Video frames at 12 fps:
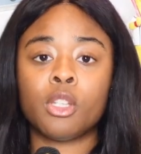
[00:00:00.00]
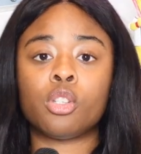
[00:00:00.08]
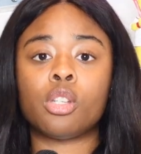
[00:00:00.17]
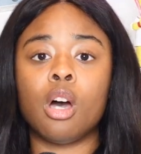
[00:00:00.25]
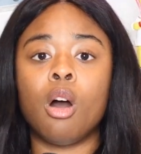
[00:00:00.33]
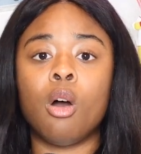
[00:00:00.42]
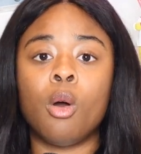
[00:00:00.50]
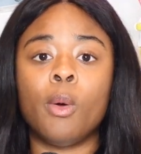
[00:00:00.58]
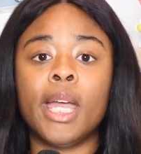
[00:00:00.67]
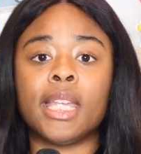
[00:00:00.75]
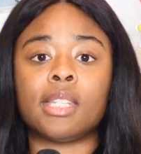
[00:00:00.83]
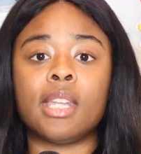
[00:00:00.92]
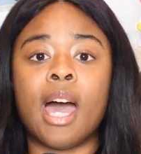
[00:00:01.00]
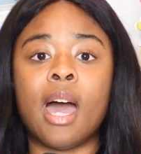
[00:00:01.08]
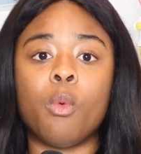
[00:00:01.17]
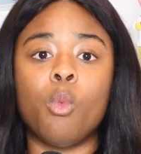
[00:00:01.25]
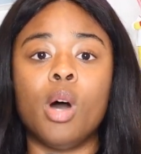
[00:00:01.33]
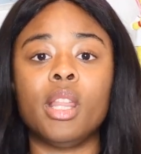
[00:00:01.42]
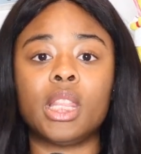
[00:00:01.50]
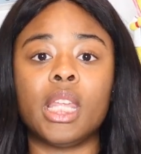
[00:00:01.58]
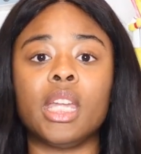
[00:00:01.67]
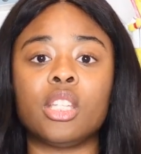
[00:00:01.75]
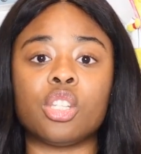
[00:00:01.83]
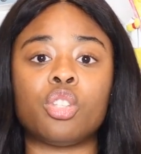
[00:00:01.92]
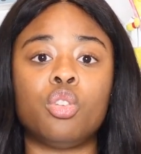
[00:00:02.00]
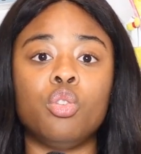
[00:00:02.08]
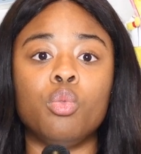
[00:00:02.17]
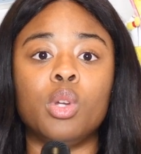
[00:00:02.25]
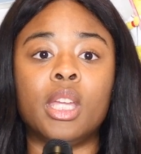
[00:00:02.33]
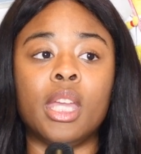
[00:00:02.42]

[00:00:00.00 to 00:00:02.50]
So it's not one thing just to